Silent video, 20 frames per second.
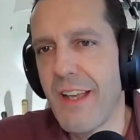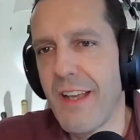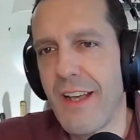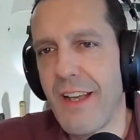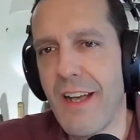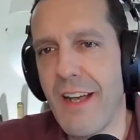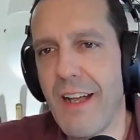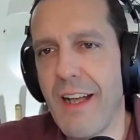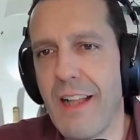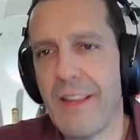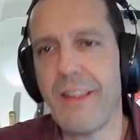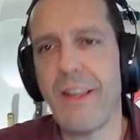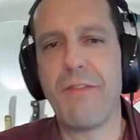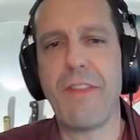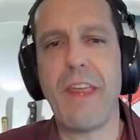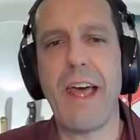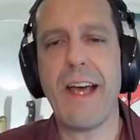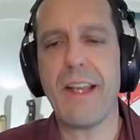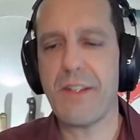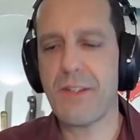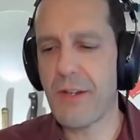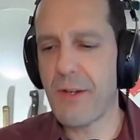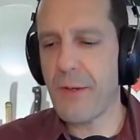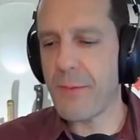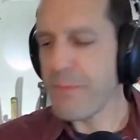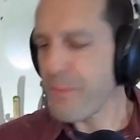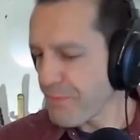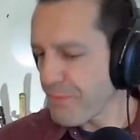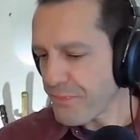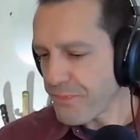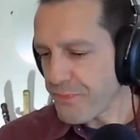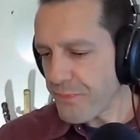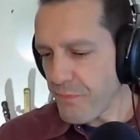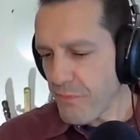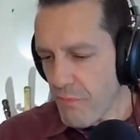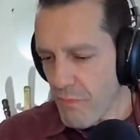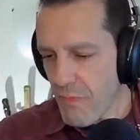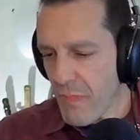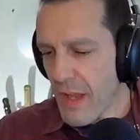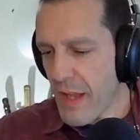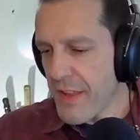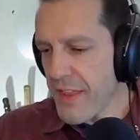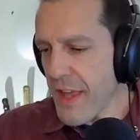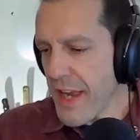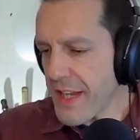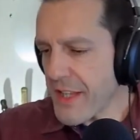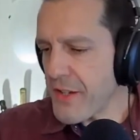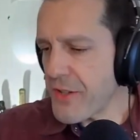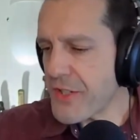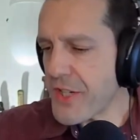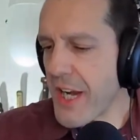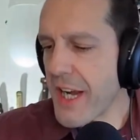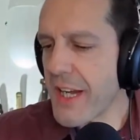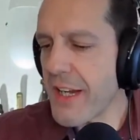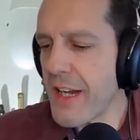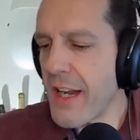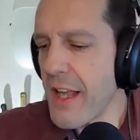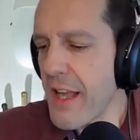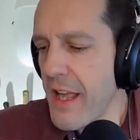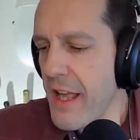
I love that. So thank you, Shane.